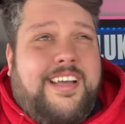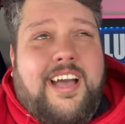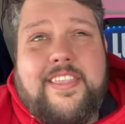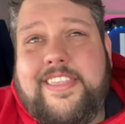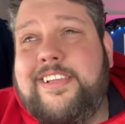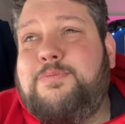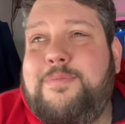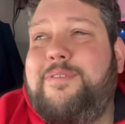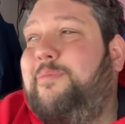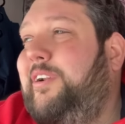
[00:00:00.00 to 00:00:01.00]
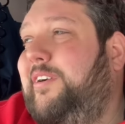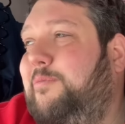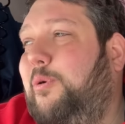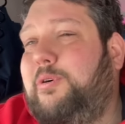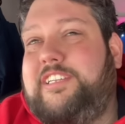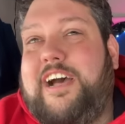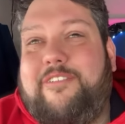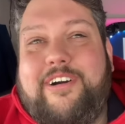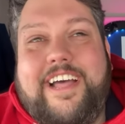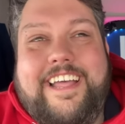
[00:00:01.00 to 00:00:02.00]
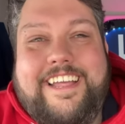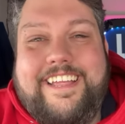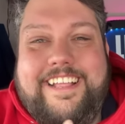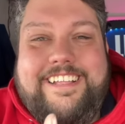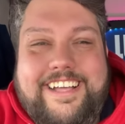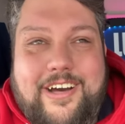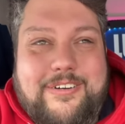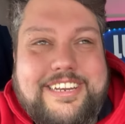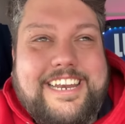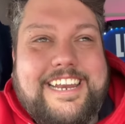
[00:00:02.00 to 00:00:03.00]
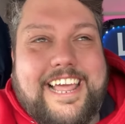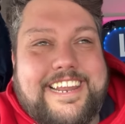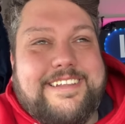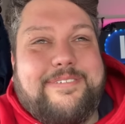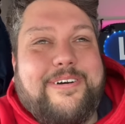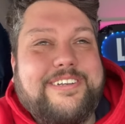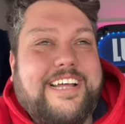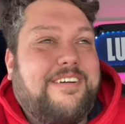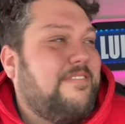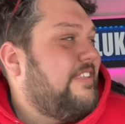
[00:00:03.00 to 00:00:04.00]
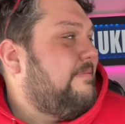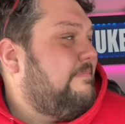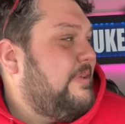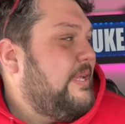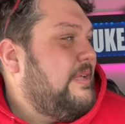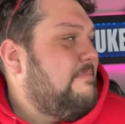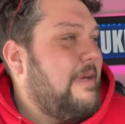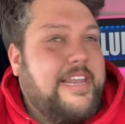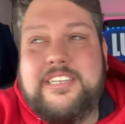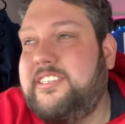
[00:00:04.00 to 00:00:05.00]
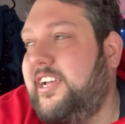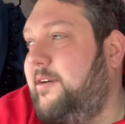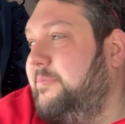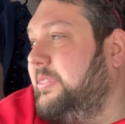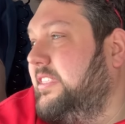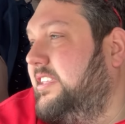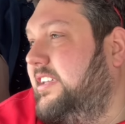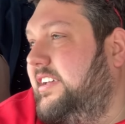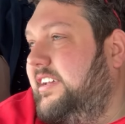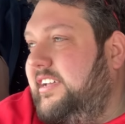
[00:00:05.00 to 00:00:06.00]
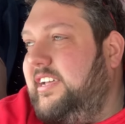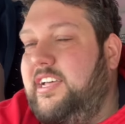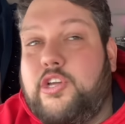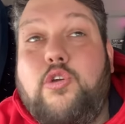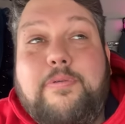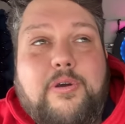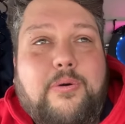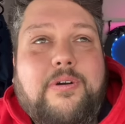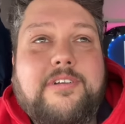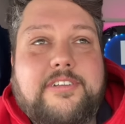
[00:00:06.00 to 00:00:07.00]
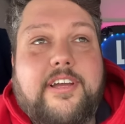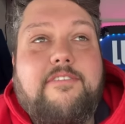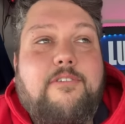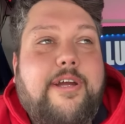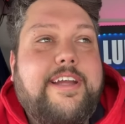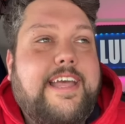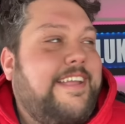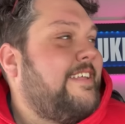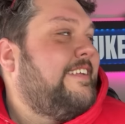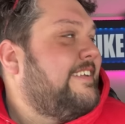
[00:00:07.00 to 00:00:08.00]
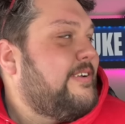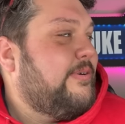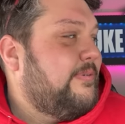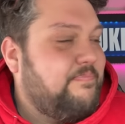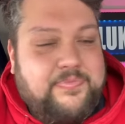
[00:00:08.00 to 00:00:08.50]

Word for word: And then this woman walked out. Elderly lady walked out of the men's cubicle. I was like, right, okay, cool.